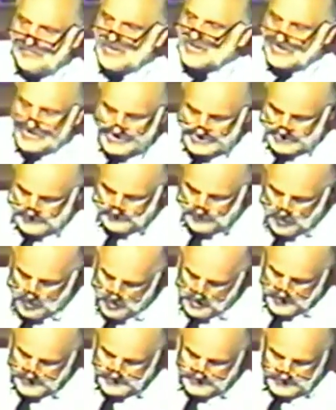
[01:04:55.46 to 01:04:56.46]
misses the
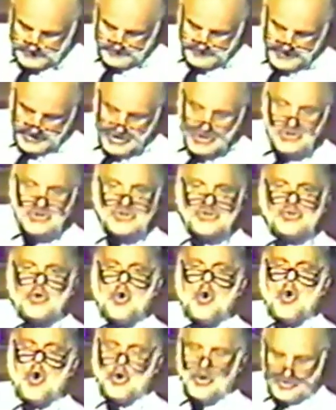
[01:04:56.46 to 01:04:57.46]
point, because
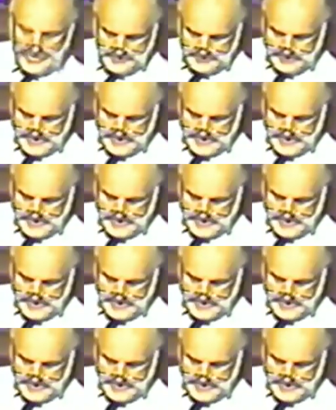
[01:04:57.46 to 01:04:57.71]
Torah